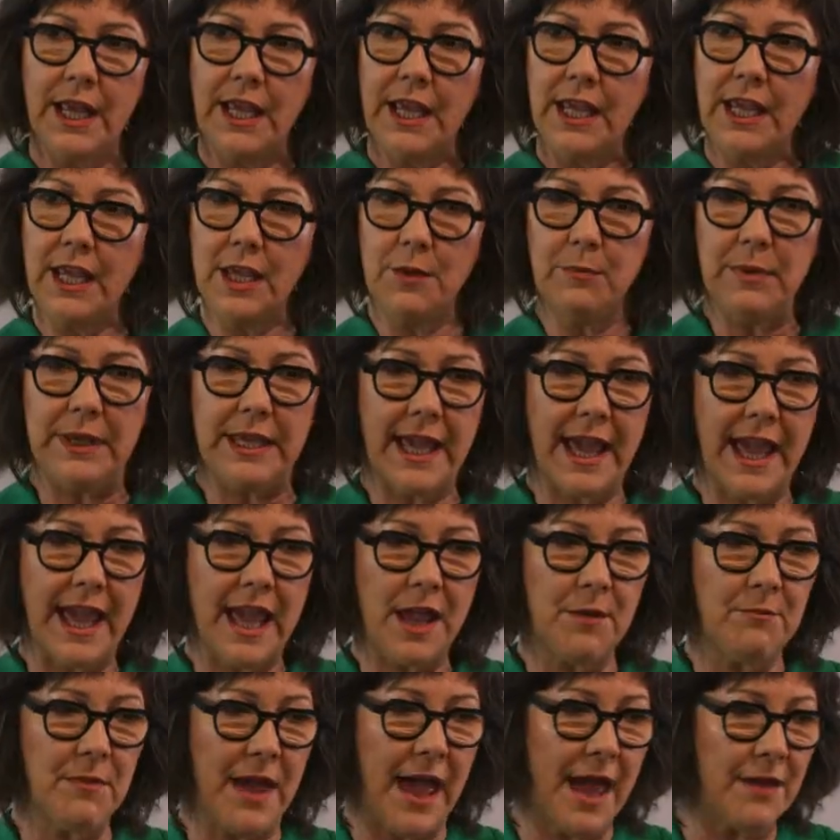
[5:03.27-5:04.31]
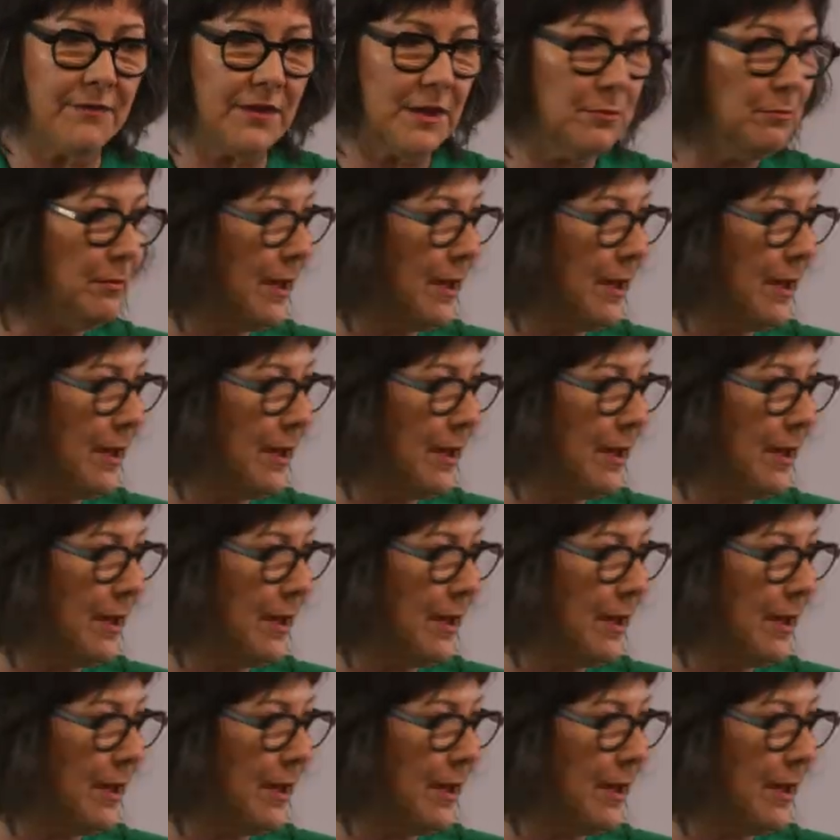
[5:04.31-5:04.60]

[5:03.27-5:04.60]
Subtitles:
He became, having